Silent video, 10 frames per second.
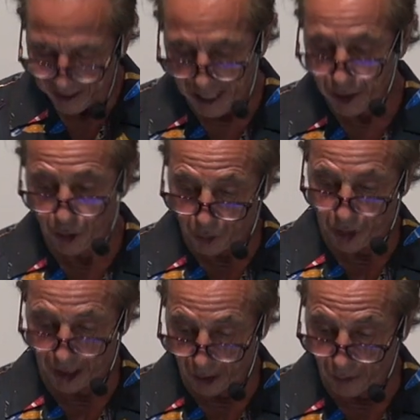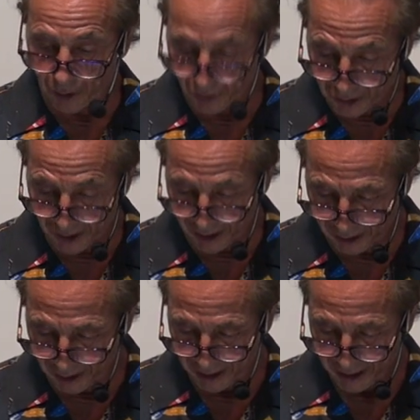lest you share in her
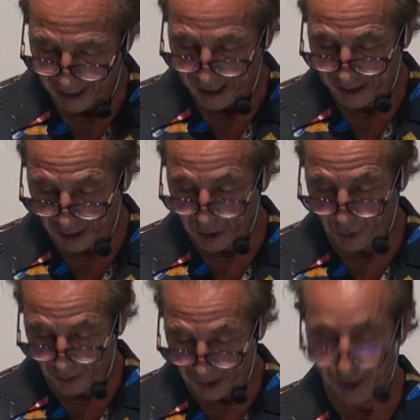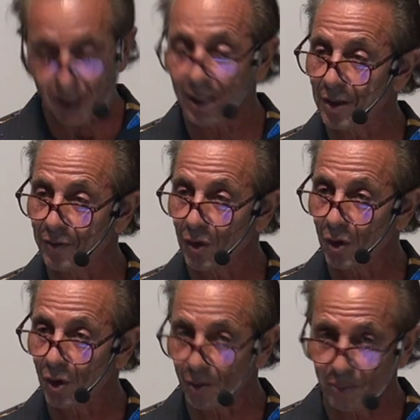sins, unless you receive
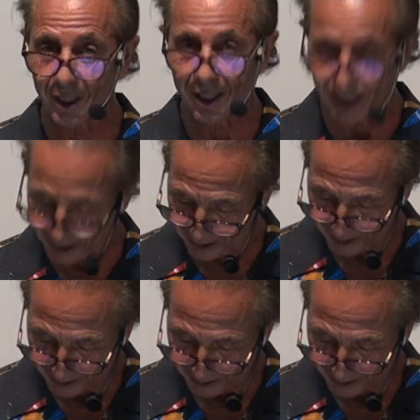her plagues.